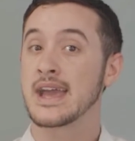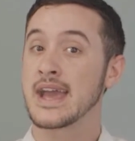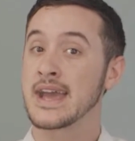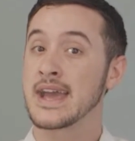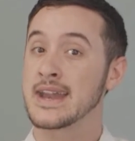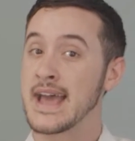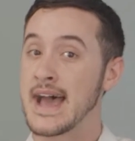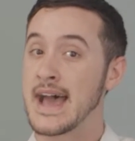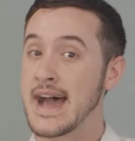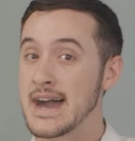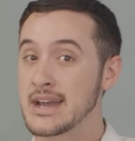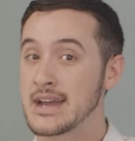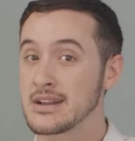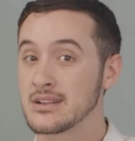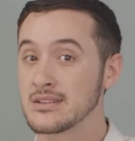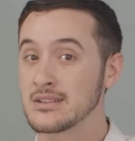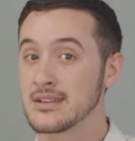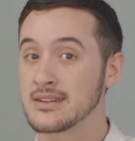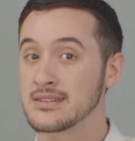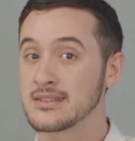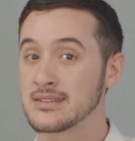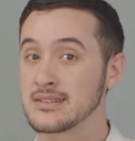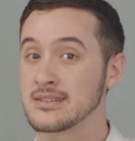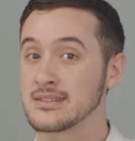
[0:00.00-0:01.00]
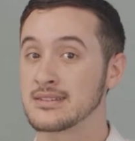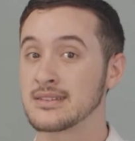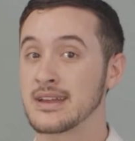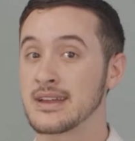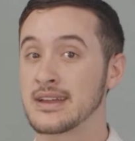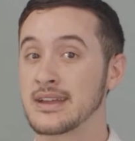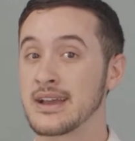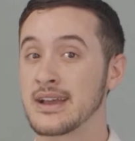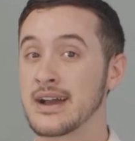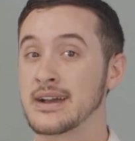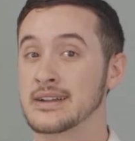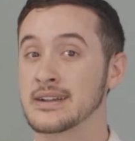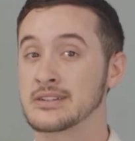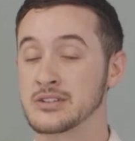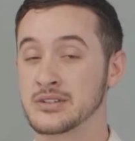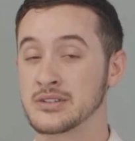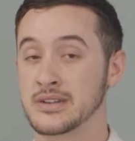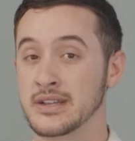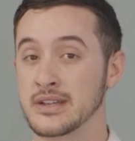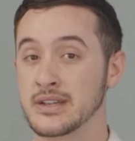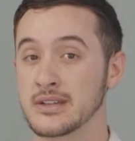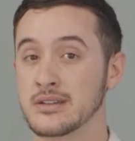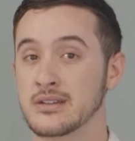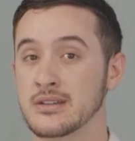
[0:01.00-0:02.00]
and Adolescent
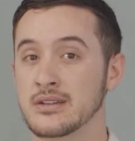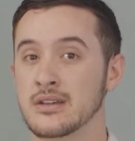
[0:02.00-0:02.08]
Psychiatry,